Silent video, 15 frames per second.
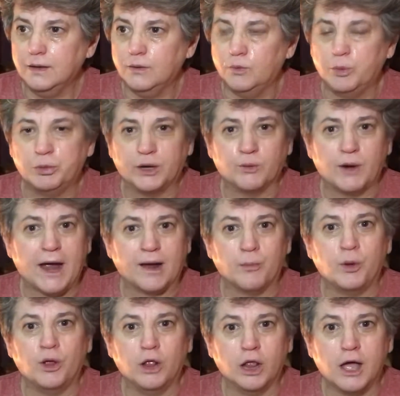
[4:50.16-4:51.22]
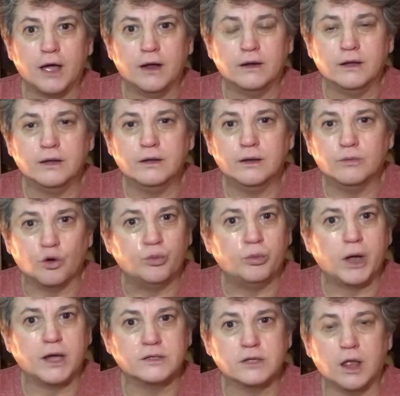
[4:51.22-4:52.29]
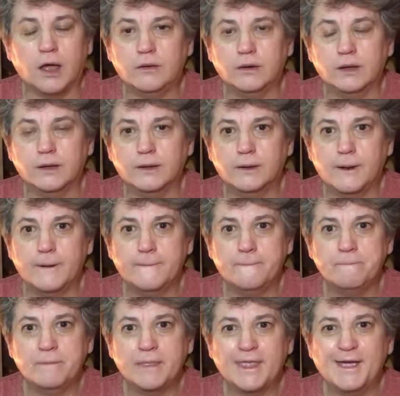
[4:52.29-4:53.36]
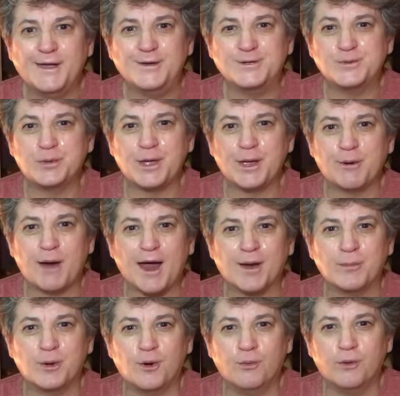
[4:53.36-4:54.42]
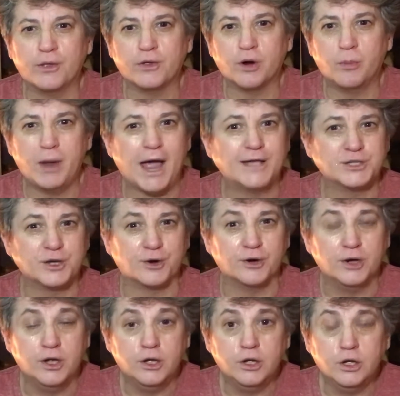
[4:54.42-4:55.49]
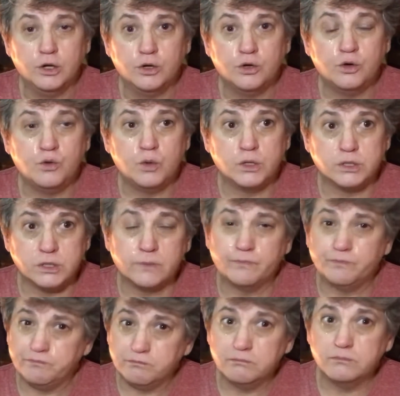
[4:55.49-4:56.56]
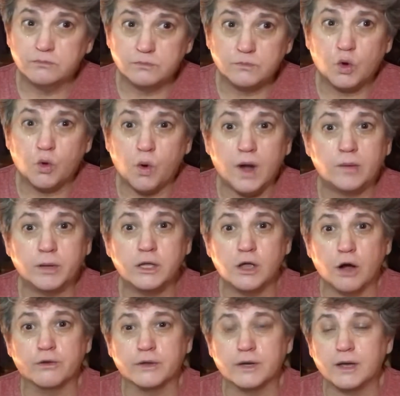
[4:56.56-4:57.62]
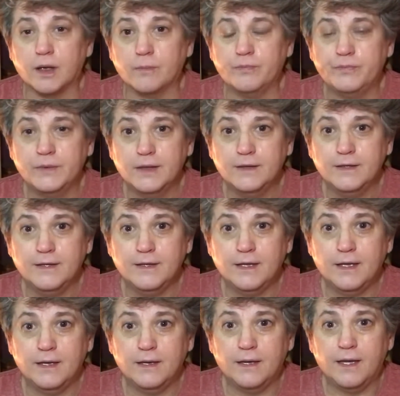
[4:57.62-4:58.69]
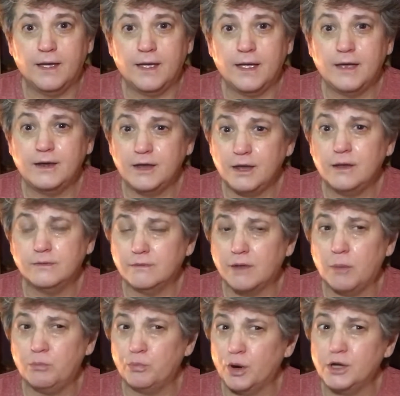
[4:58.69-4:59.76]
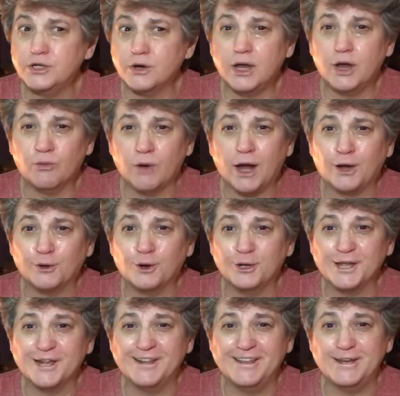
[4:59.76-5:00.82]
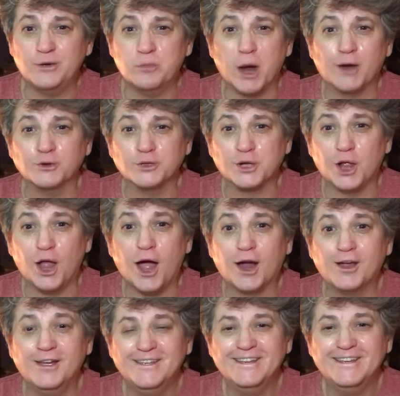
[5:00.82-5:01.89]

We played racquetball a lot, rode bikes a lot. He used to play racquetball with our pastor, who was quite a bit younger than him, and I'm pretty sure he regularly cleaned Michael's clock.